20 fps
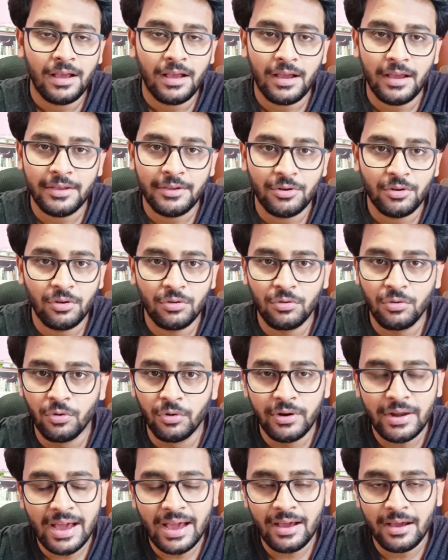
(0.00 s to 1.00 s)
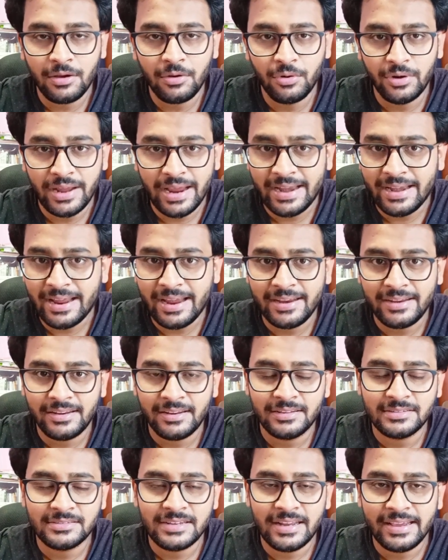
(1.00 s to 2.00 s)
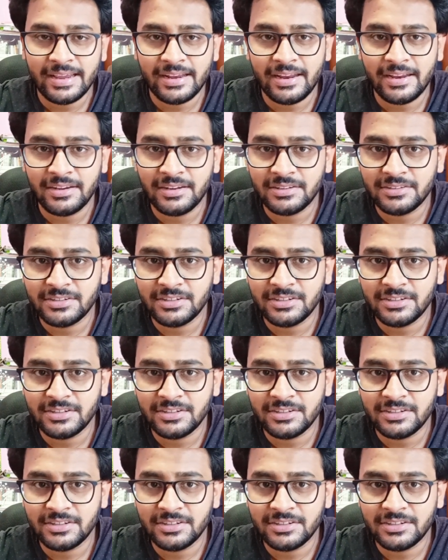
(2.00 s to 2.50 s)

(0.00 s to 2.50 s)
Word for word: uh, you know good uh, good NITs like NIT